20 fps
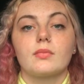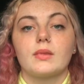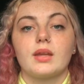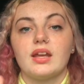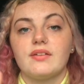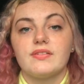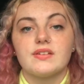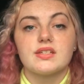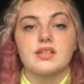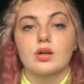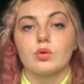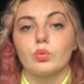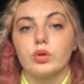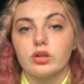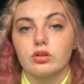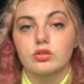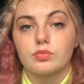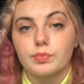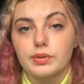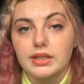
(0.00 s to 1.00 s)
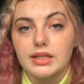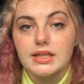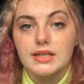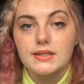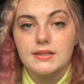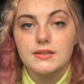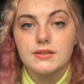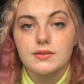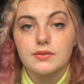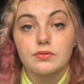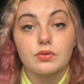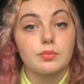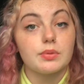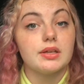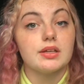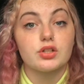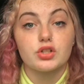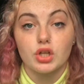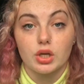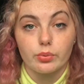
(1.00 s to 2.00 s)
if it's in a weird place for me
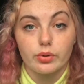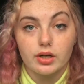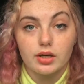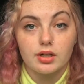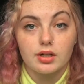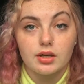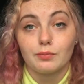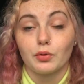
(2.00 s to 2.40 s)
to shower.